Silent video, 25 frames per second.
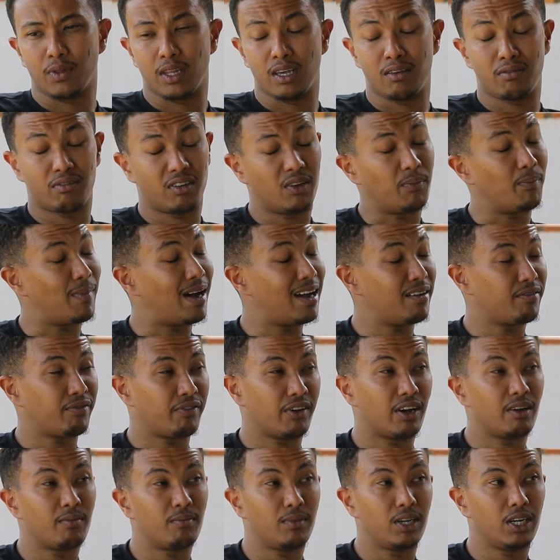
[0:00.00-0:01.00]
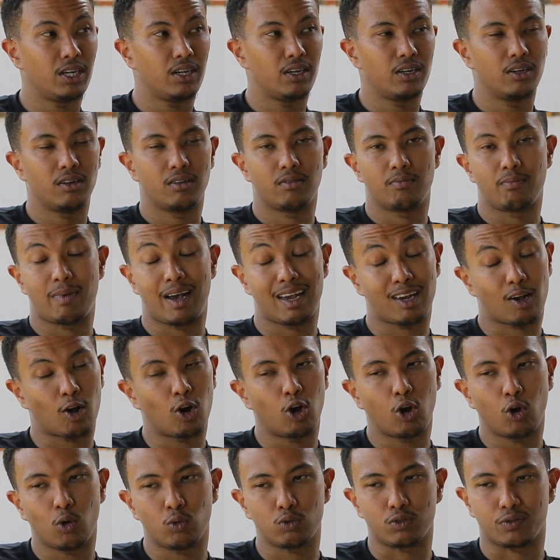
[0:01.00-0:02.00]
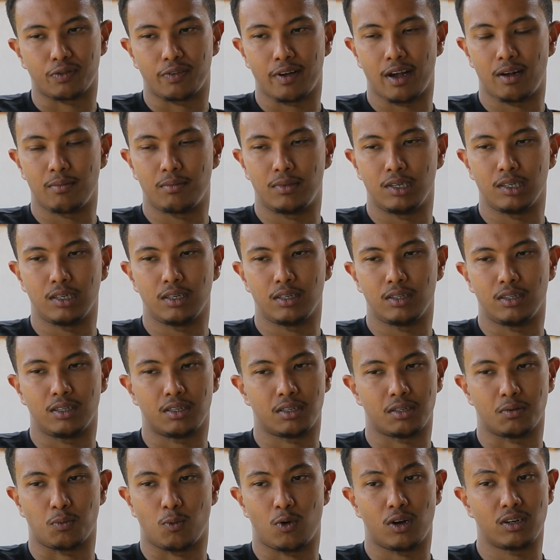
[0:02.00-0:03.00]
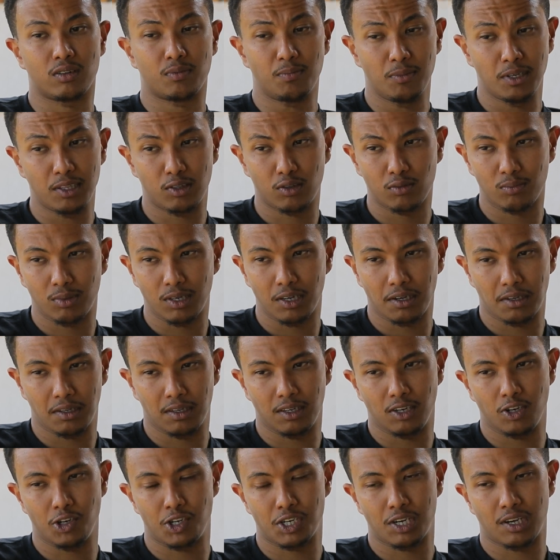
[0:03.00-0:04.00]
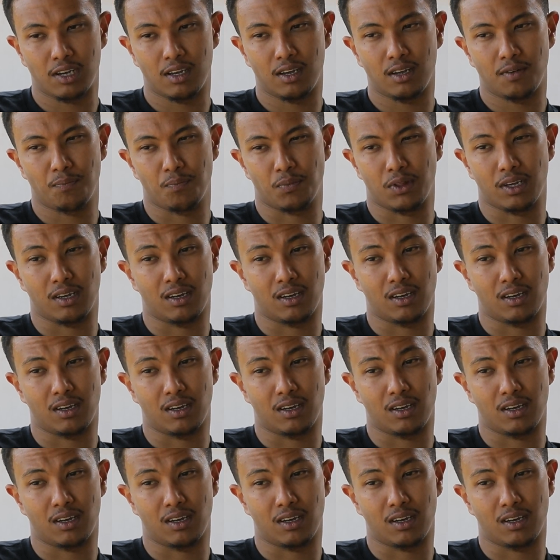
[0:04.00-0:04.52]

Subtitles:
even my family, my close family, didn't want me to be a DJ.